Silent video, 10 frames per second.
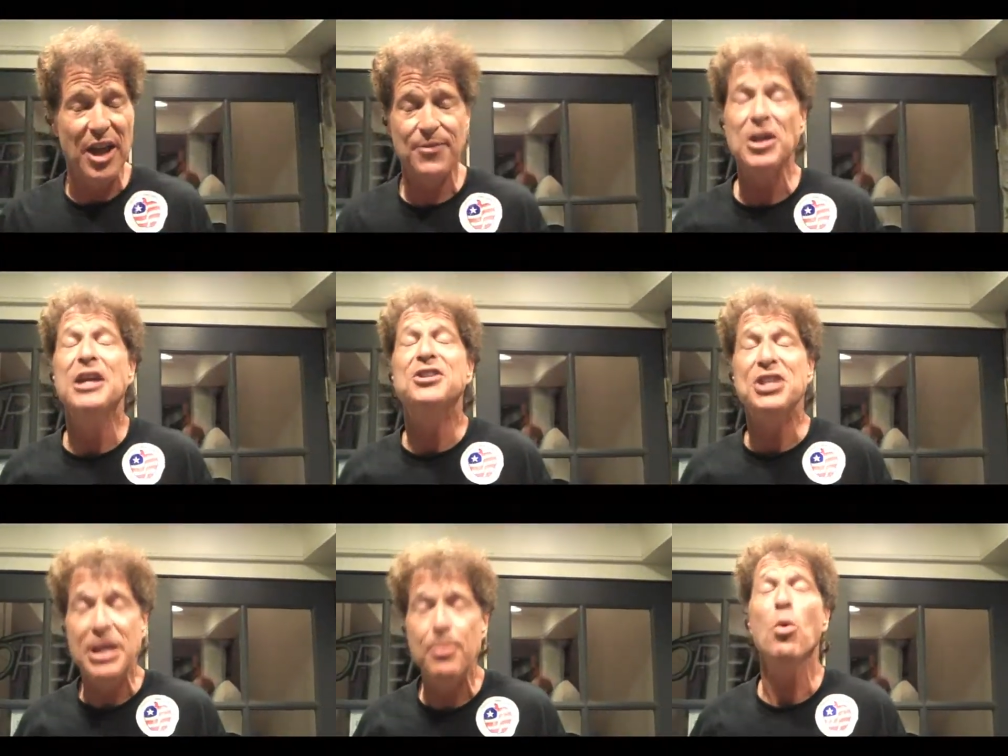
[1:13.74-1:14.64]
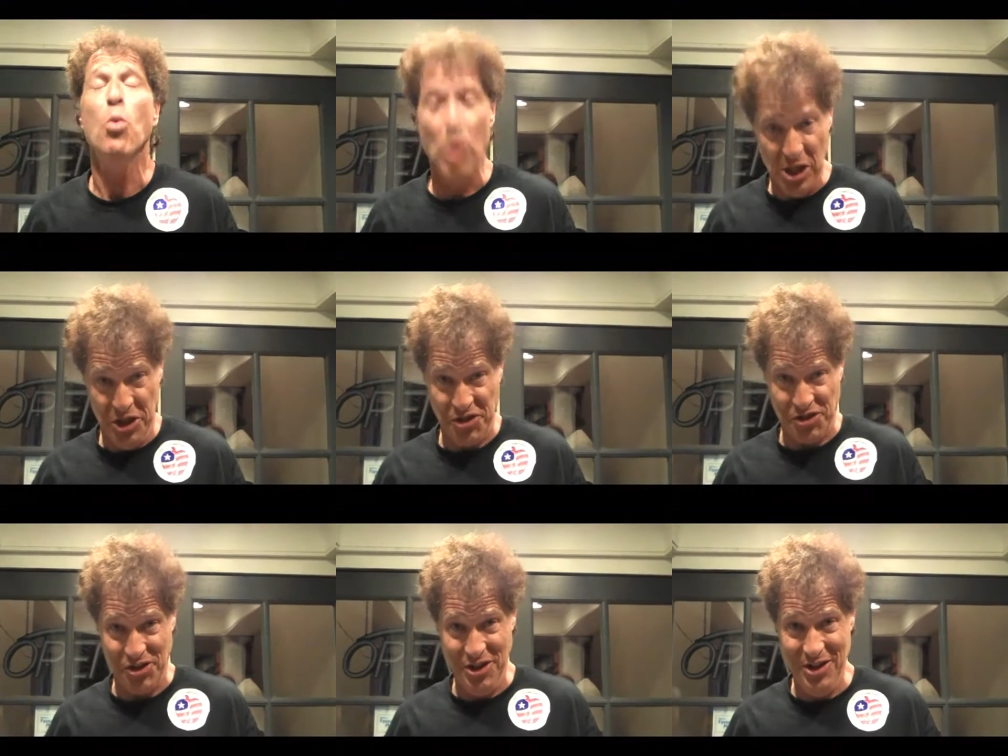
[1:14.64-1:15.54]
left, Tim
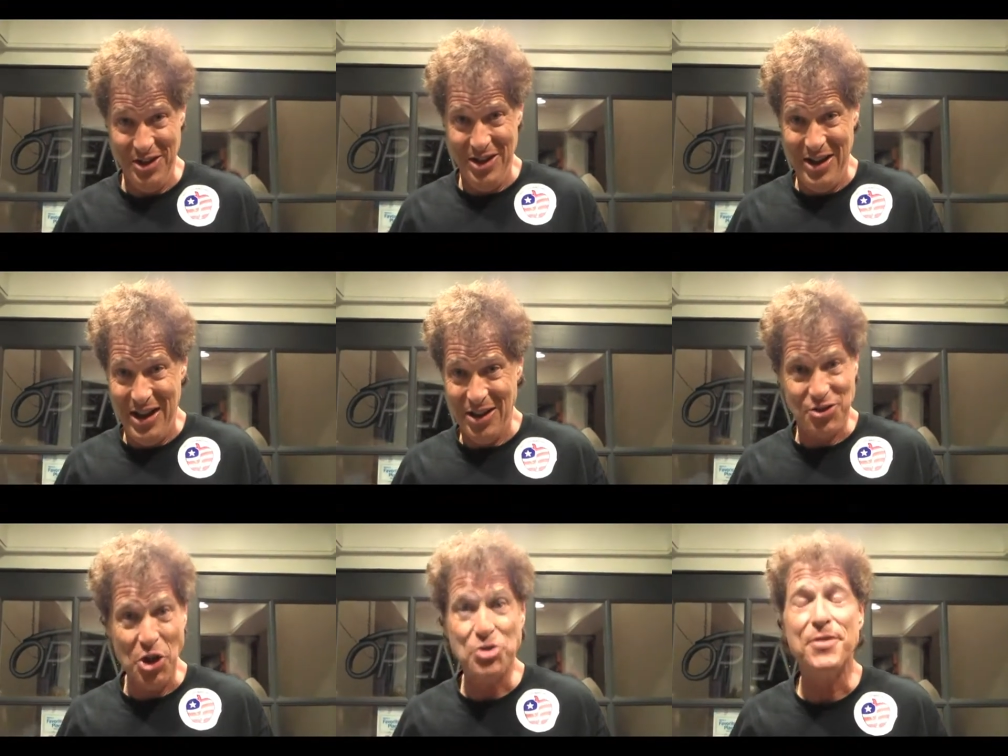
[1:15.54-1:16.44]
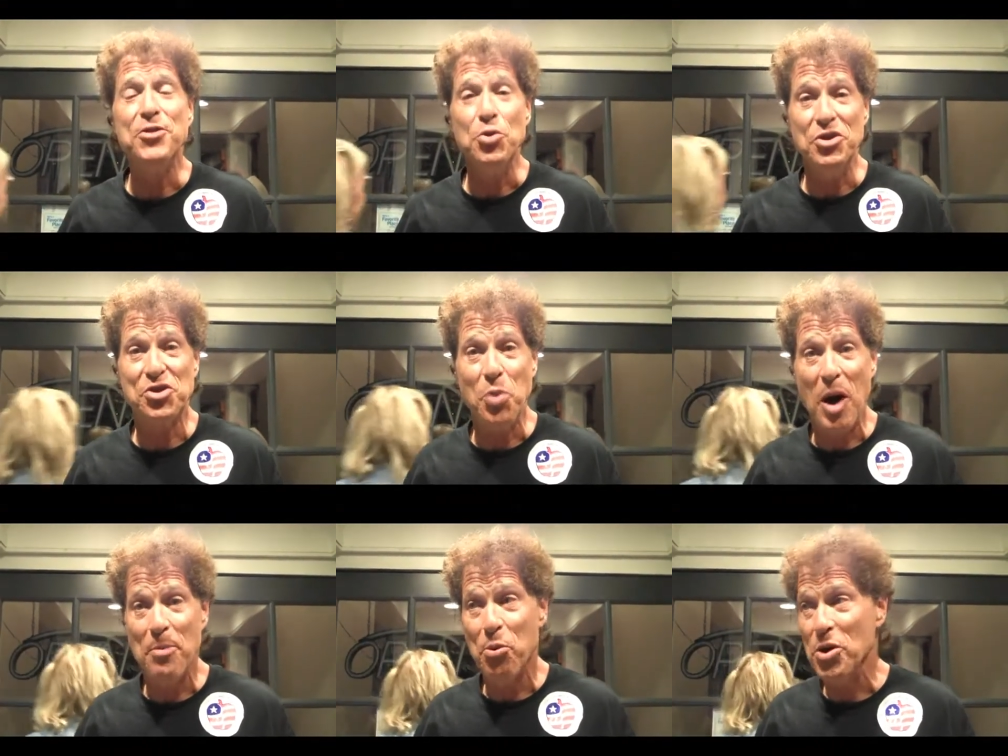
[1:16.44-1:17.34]
Willis. Those of you in
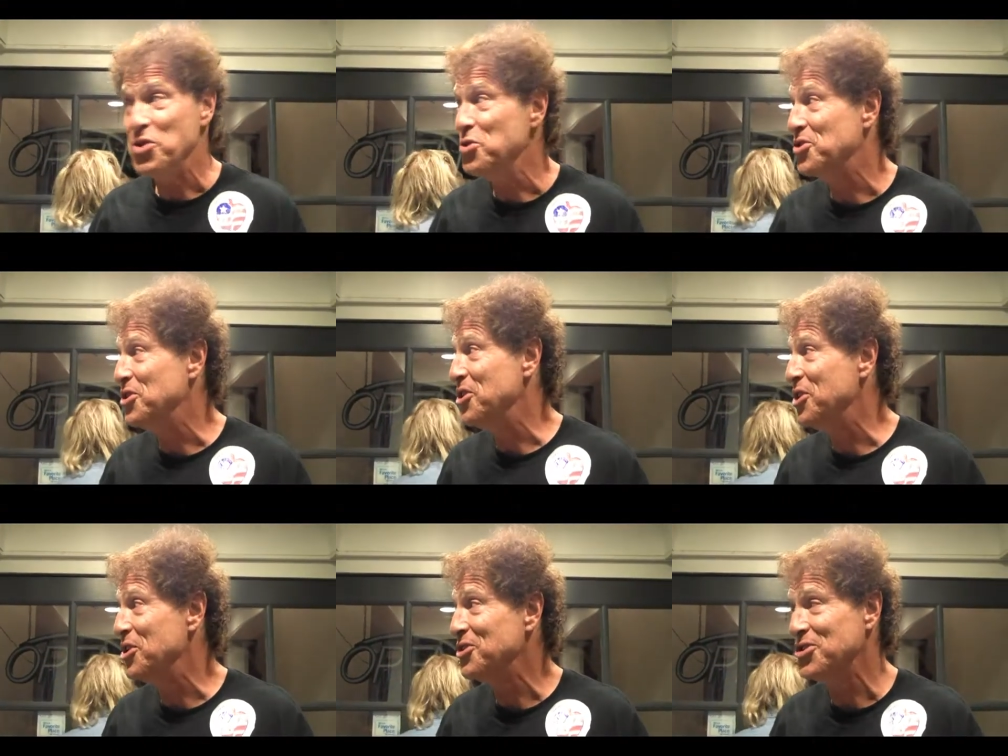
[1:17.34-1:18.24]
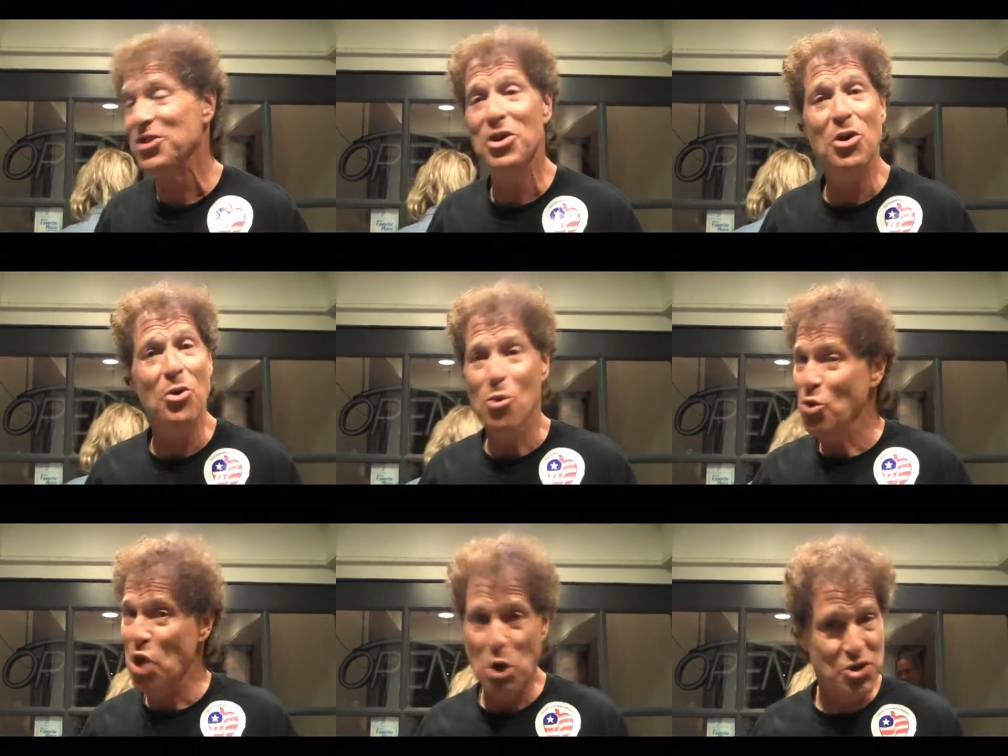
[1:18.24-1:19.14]
Swan Point who see this
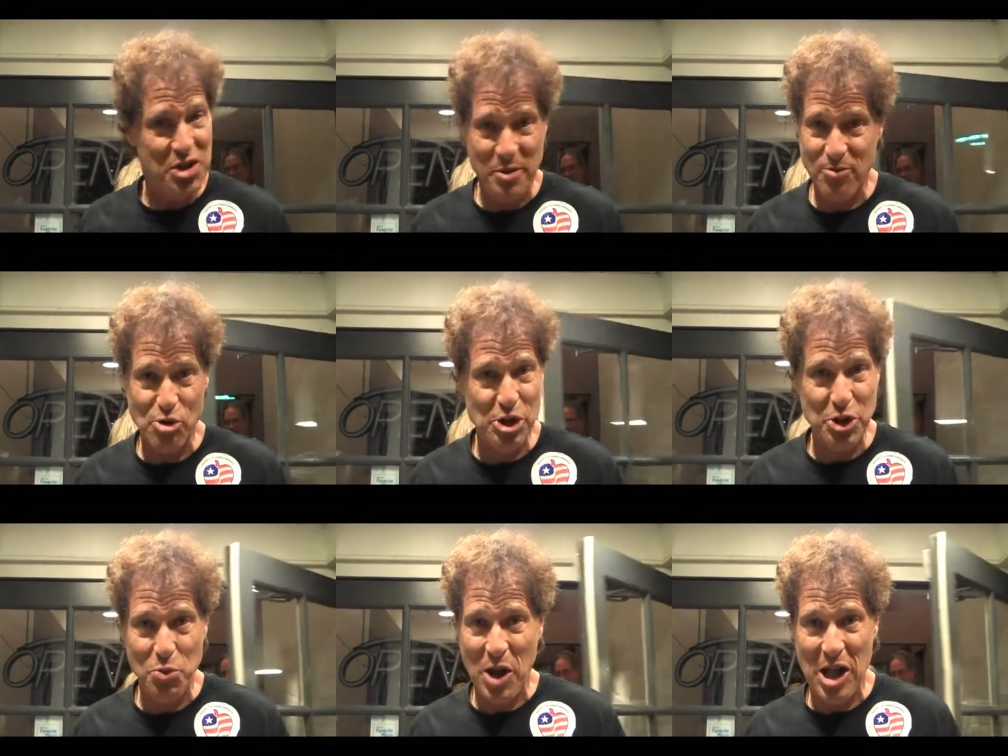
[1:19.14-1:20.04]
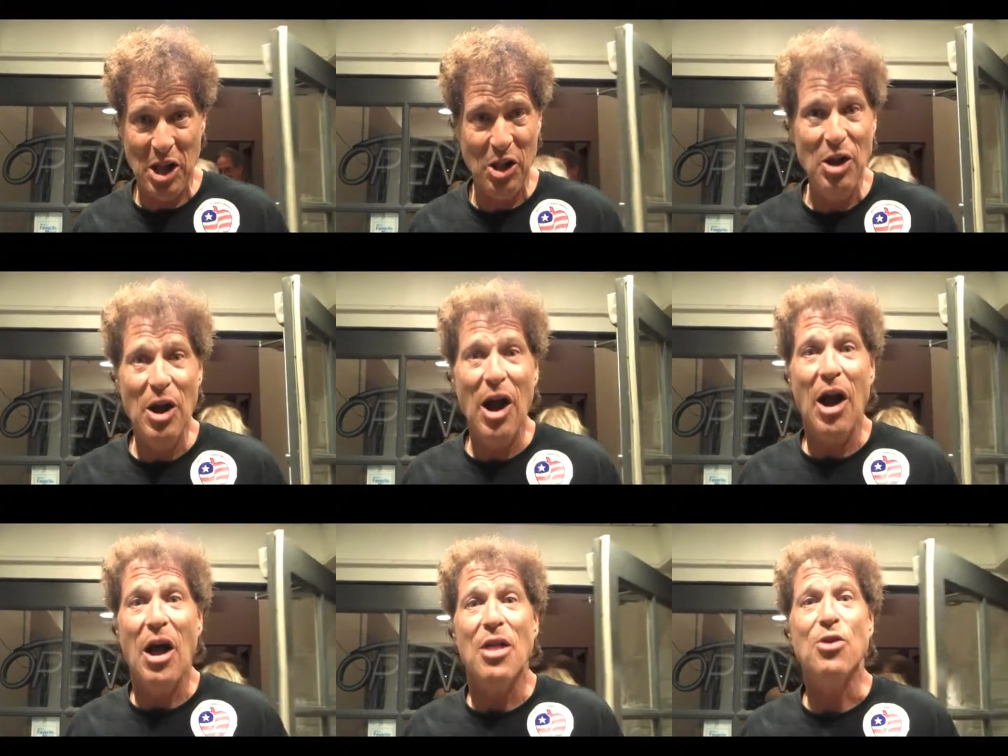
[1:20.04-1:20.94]
know Tim really well.
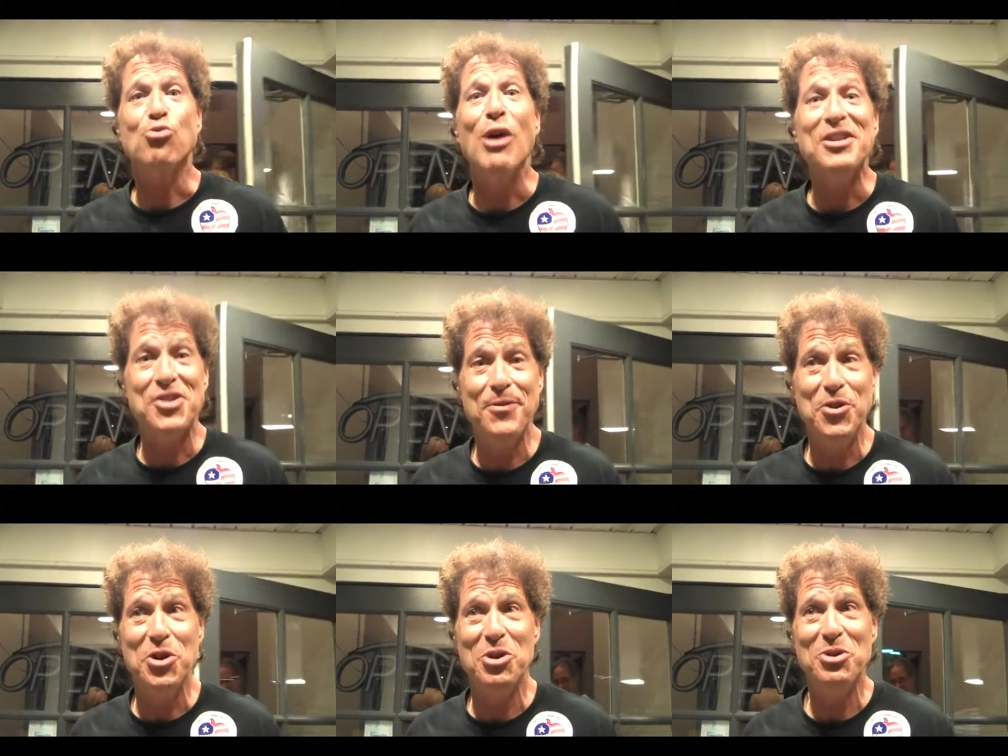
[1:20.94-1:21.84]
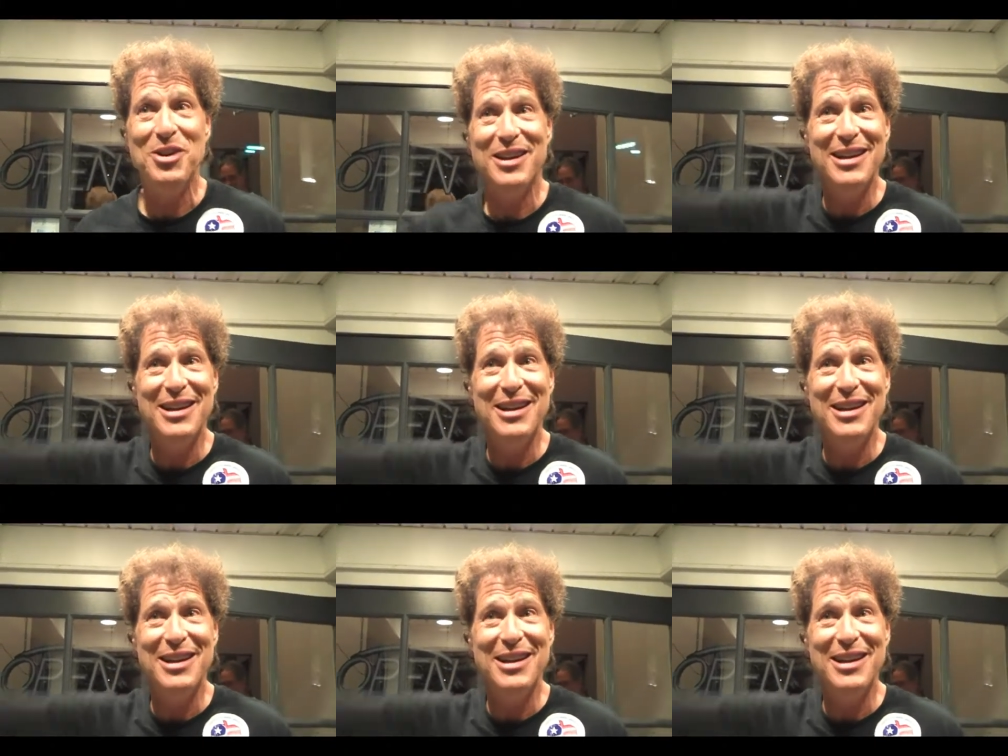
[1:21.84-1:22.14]
The rest of you,